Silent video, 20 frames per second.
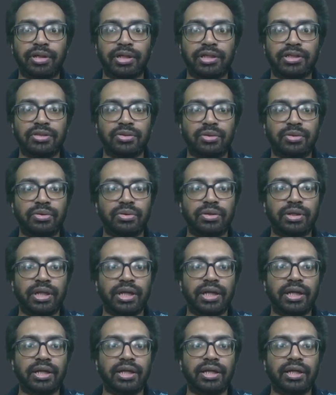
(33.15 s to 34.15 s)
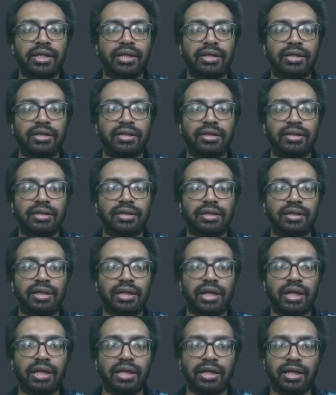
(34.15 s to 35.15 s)
It's going to take
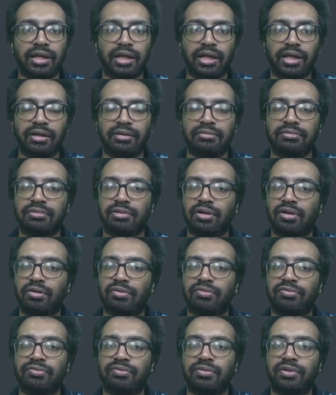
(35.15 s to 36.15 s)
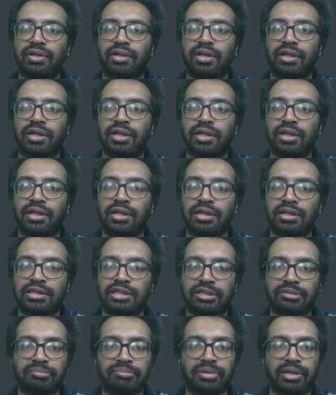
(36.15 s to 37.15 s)
an array of
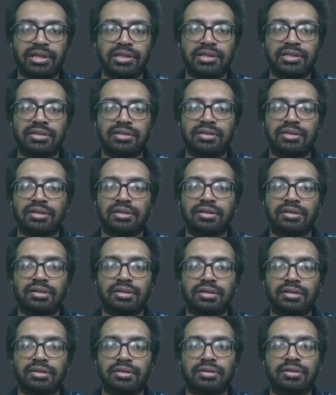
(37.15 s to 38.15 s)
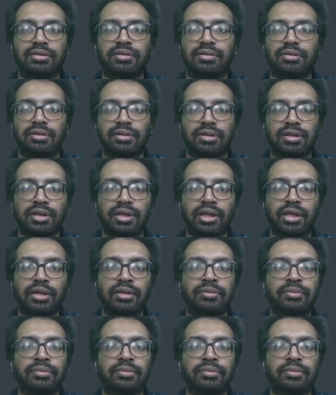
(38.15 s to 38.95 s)
symbols, right?